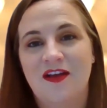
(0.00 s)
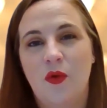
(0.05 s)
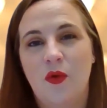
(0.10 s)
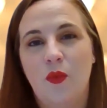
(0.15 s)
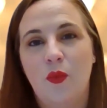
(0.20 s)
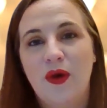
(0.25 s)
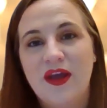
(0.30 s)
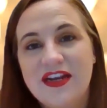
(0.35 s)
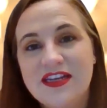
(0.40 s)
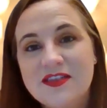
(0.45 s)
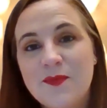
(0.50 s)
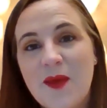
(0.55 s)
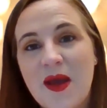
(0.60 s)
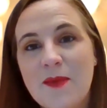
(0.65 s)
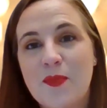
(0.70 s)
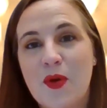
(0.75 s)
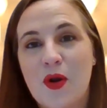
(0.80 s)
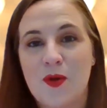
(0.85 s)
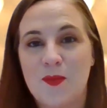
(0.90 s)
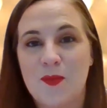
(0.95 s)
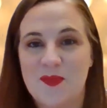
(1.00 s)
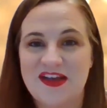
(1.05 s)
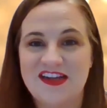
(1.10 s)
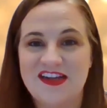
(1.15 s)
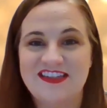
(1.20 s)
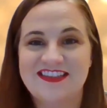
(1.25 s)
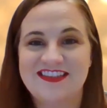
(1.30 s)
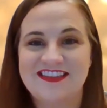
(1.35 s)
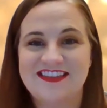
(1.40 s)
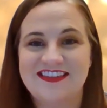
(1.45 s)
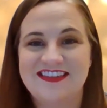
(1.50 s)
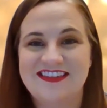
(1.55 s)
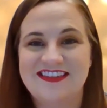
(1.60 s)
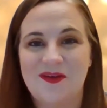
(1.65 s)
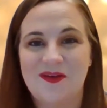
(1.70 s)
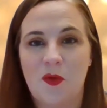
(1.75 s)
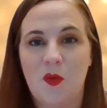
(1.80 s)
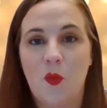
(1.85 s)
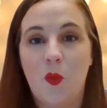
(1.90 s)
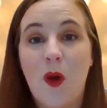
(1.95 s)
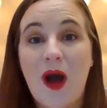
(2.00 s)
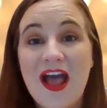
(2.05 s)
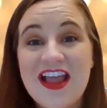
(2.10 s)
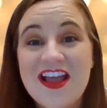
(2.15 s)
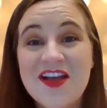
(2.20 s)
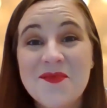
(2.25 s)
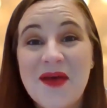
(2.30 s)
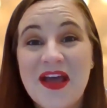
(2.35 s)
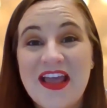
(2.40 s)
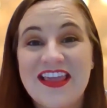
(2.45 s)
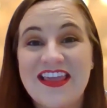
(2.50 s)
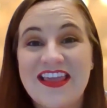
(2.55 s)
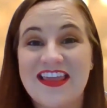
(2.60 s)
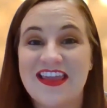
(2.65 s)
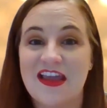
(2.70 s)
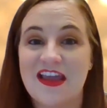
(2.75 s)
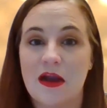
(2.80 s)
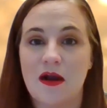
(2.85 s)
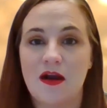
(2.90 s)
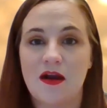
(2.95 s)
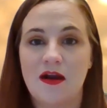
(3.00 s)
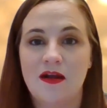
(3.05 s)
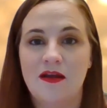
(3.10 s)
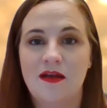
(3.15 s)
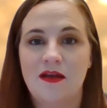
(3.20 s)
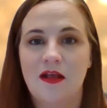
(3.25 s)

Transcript: What is my purpose? Why am I here?